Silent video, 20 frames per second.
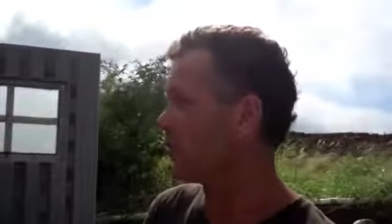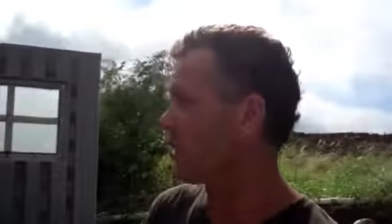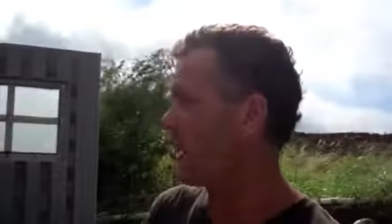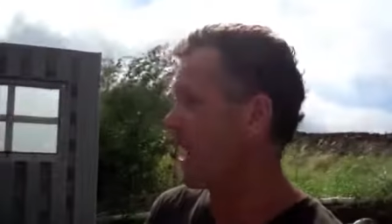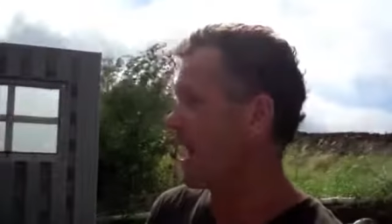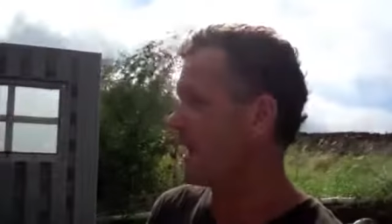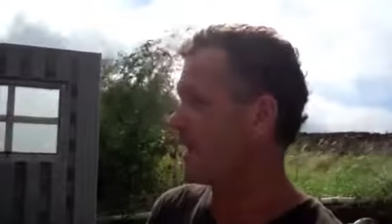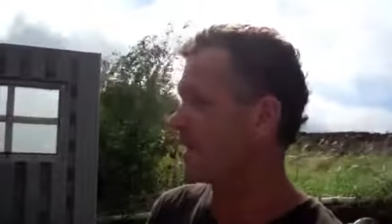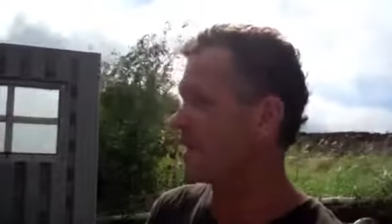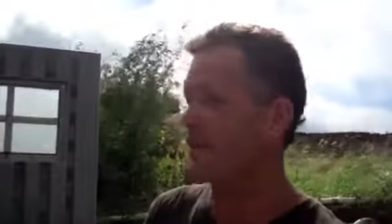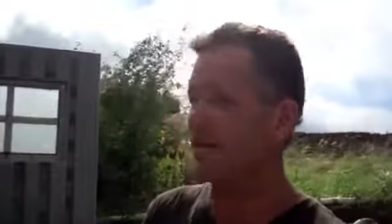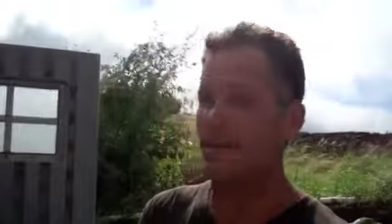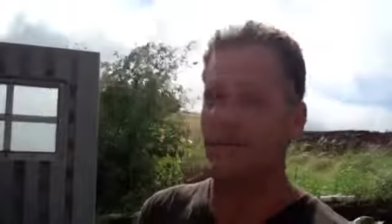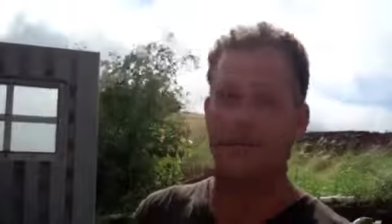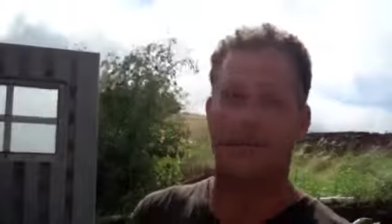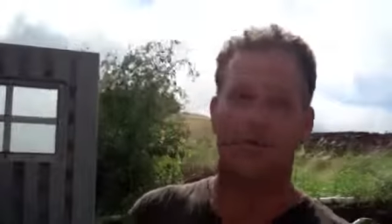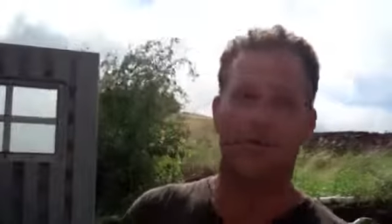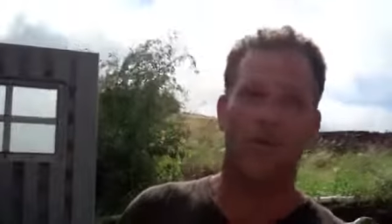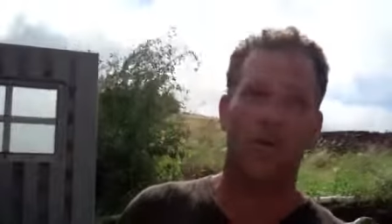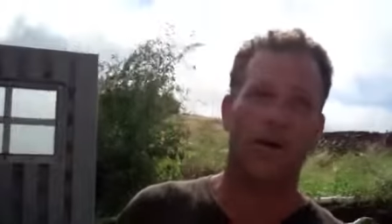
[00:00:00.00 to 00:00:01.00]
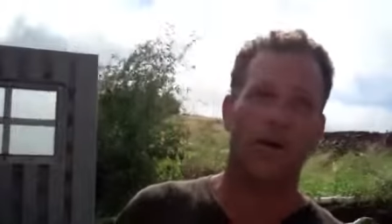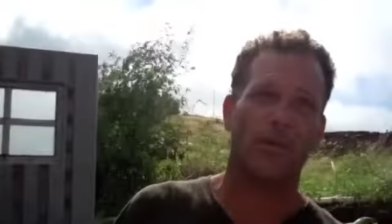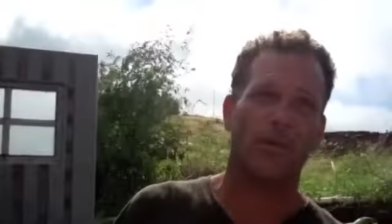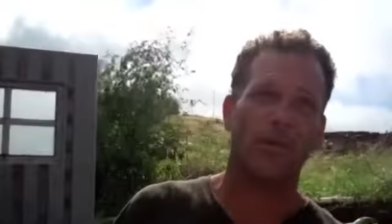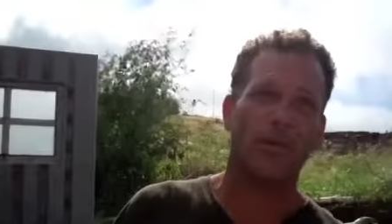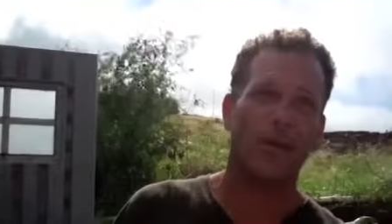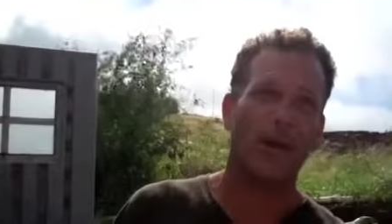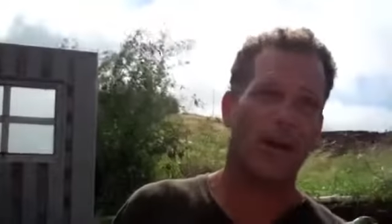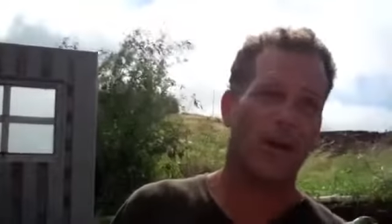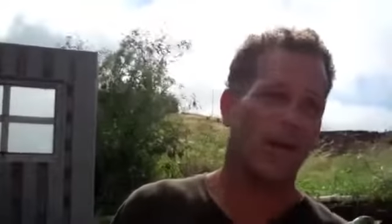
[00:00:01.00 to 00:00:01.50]
We're adding it in the form
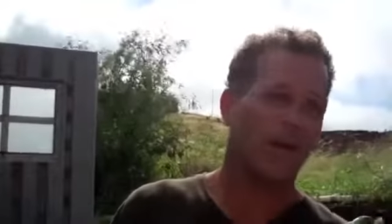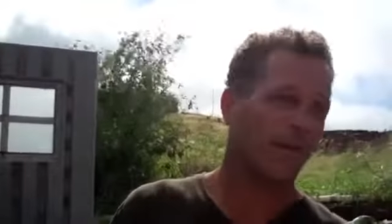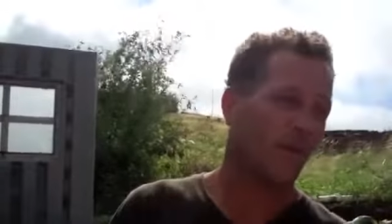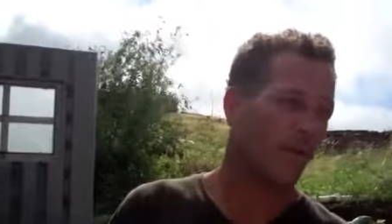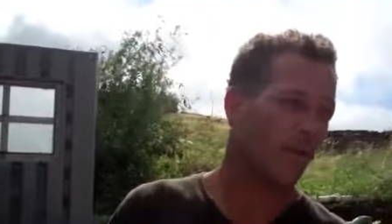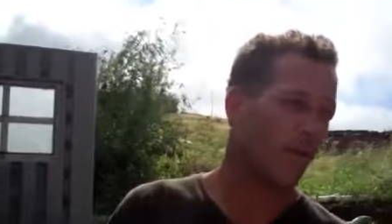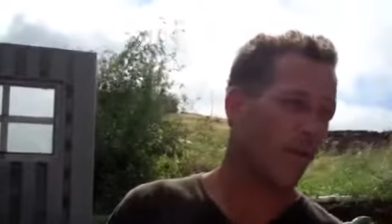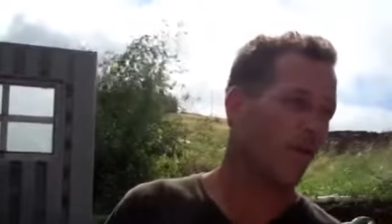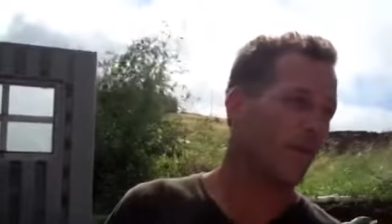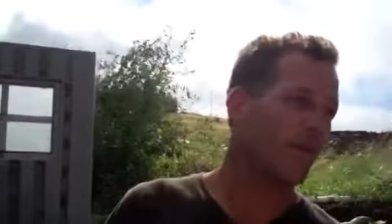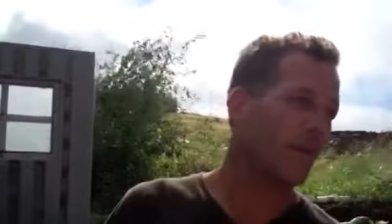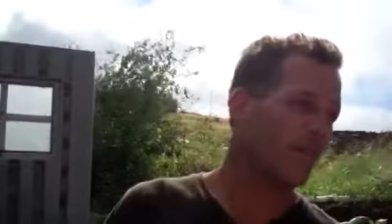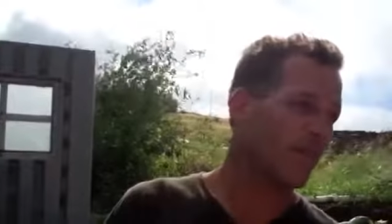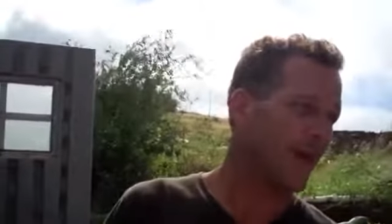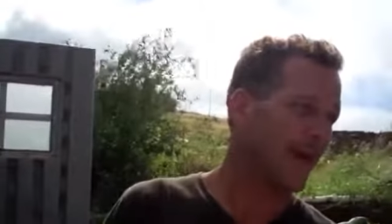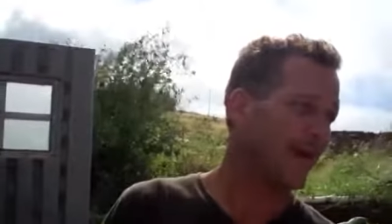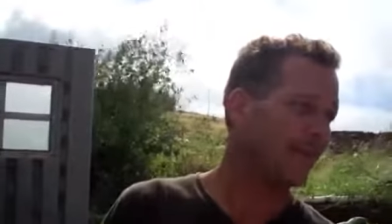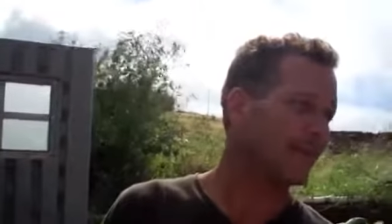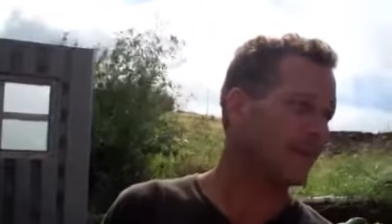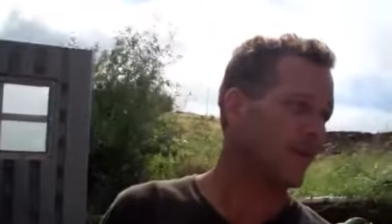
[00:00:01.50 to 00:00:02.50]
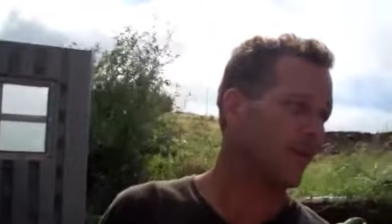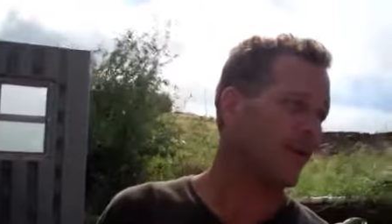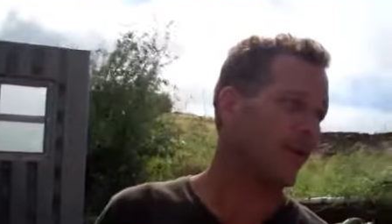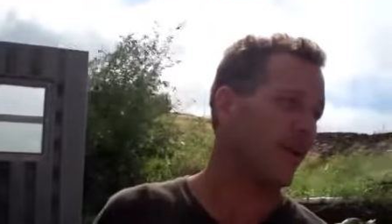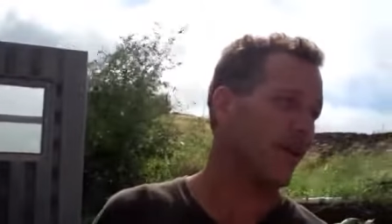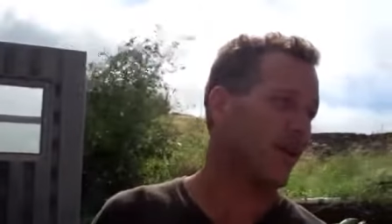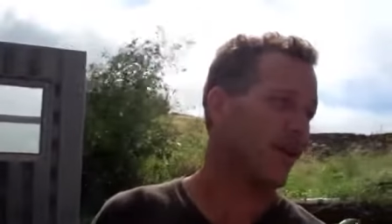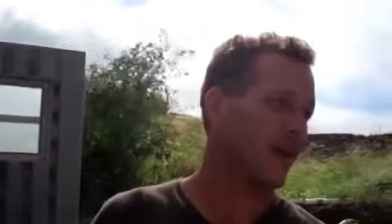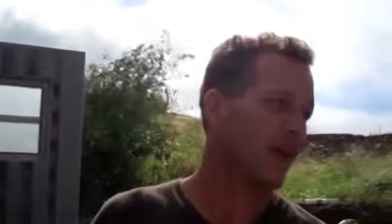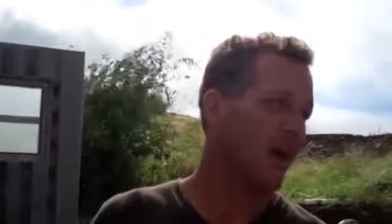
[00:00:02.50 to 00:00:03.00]
of aerobic bacteria.